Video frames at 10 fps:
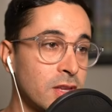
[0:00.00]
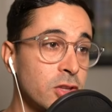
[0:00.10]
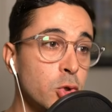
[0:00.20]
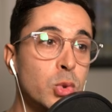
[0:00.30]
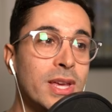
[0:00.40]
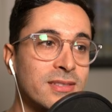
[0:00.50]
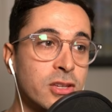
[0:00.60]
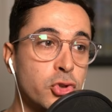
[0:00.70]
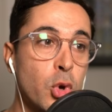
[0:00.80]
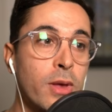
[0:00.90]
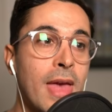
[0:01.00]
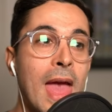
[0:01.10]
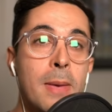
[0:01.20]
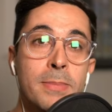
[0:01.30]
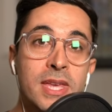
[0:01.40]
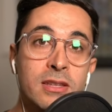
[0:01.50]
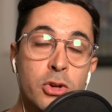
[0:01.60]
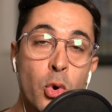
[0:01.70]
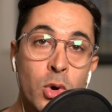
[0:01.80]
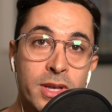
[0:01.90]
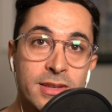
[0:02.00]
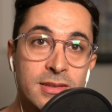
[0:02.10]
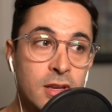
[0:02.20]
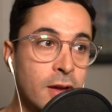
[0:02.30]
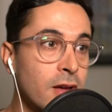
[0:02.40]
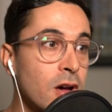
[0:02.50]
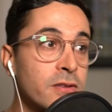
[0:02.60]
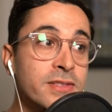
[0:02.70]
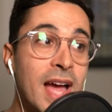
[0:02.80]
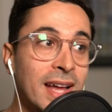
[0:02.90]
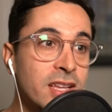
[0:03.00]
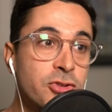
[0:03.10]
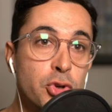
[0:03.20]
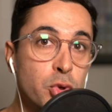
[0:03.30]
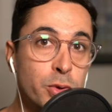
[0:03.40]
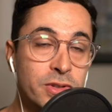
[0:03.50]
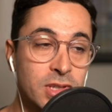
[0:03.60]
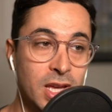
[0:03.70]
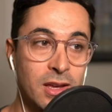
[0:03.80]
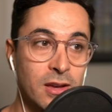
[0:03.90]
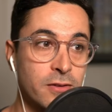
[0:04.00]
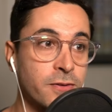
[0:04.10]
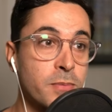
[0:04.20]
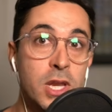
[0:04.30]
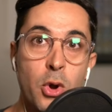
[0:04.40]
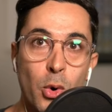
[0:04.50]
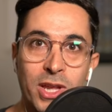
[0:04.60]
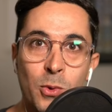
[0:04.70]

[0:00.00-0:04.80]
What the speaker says: you get to enjoy the ambient noise of DADADOO'S from the naughty